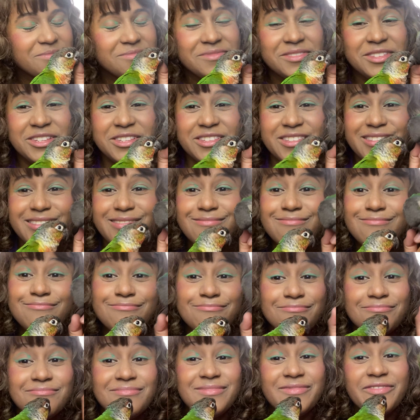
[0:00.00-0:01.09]
just
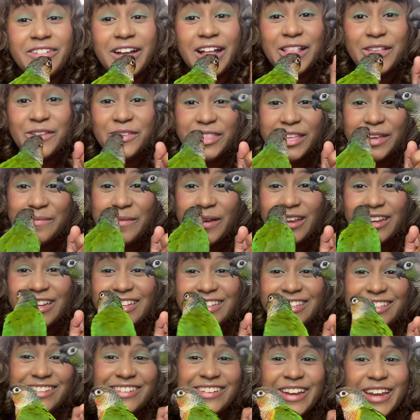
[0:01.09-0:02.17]
follow them on
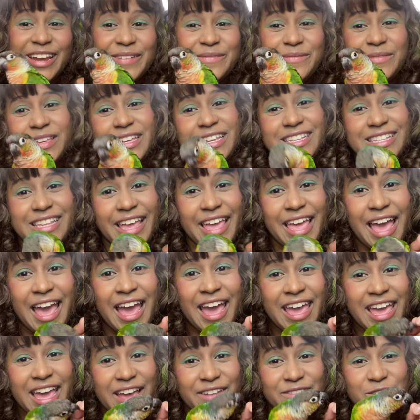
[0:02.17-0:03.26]
Instagram, because
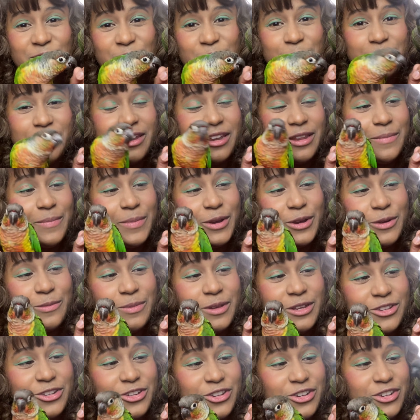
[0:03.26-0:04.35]
I have too many bird
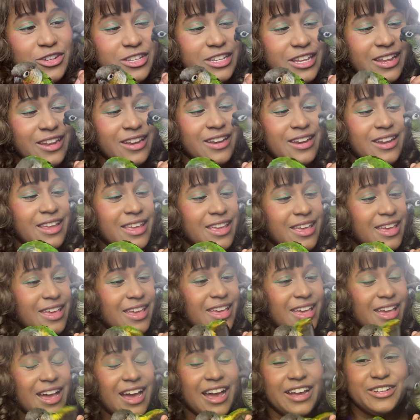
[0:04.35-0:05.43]
pictures and
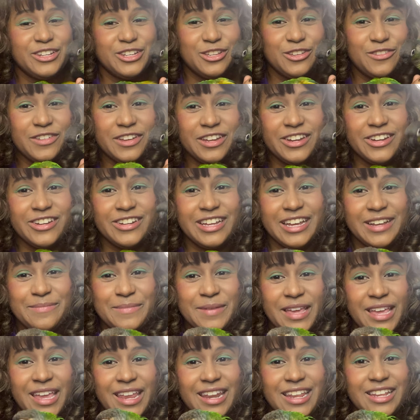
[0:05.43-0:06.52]
I just figured I'd
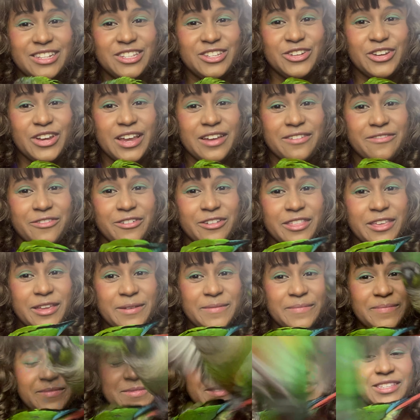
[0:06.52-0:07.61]
make an Instagram for
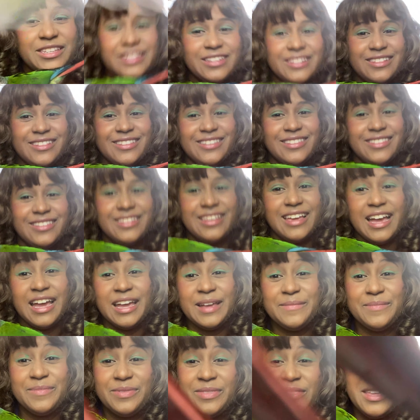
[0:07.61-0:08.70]
them, since
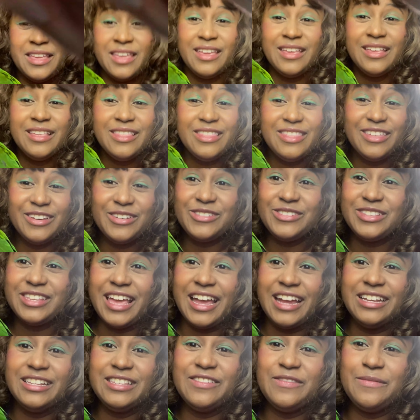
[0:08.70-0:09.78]
I'm those
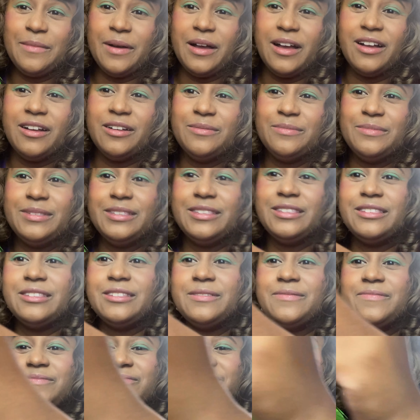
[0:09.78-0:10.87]
kinds of moms.
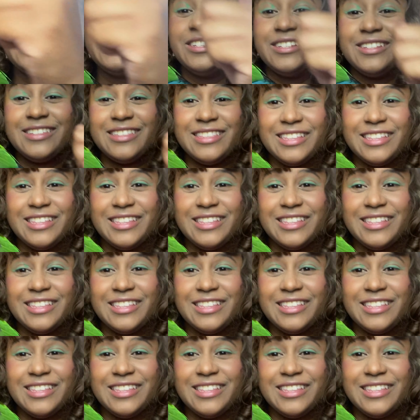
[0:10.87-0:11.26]
They just